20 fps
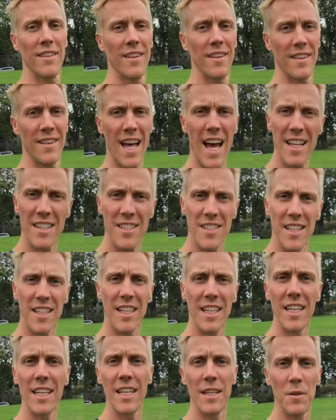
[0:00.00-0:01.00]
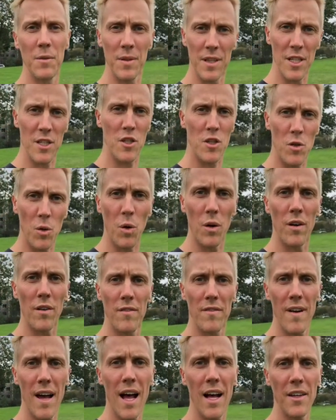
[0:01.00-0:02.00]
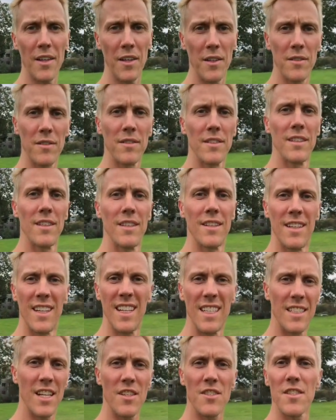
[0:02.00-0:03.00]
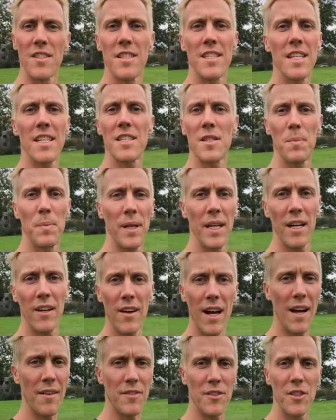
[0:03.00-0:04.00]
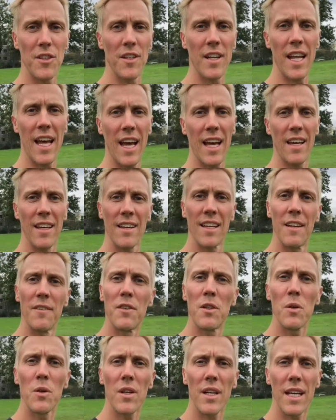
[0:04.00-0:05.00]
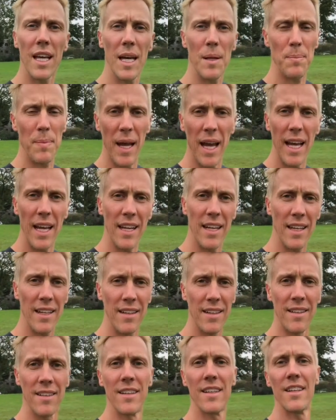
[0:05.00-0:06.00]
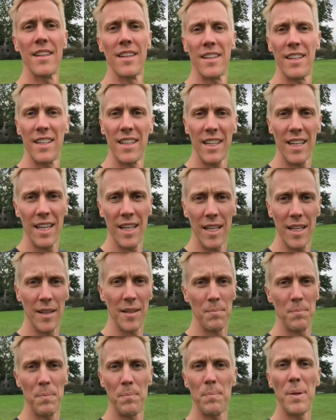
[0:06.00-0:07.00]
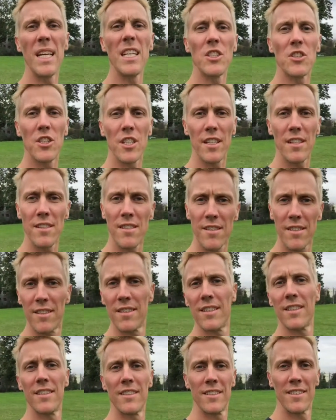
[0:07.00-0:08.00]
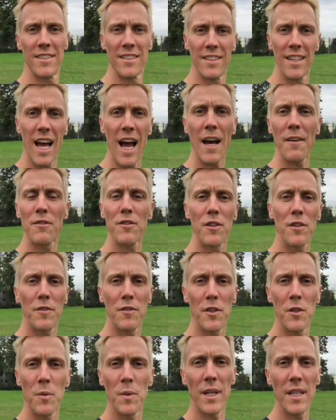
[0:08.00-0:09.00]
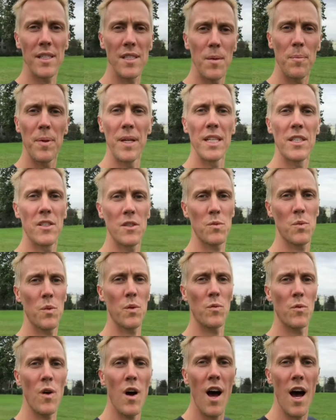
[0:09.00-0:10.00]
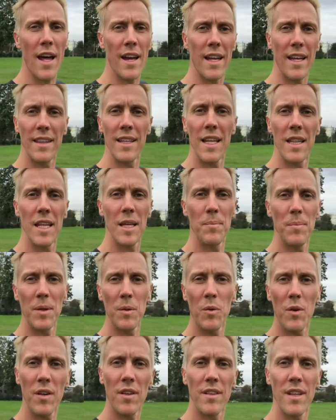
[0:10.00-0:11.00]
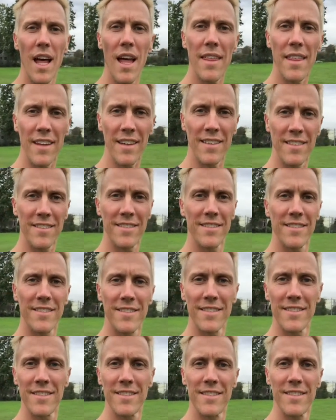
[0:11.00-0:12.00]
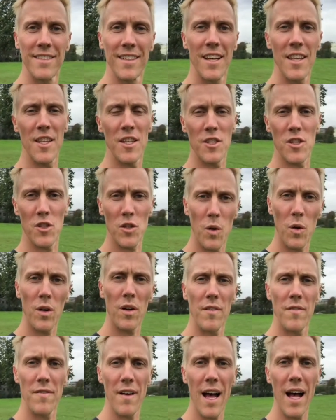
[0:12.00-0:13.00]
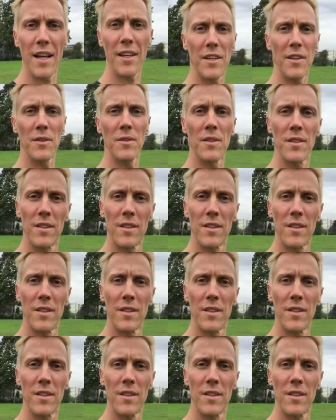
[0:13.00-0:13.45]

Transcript: That's the key with the store of value. It doesn't disappear after a day. If you were to get paid in peaches, after a few weeks the peaches would rot and then they'd be worth nothing. The store of value.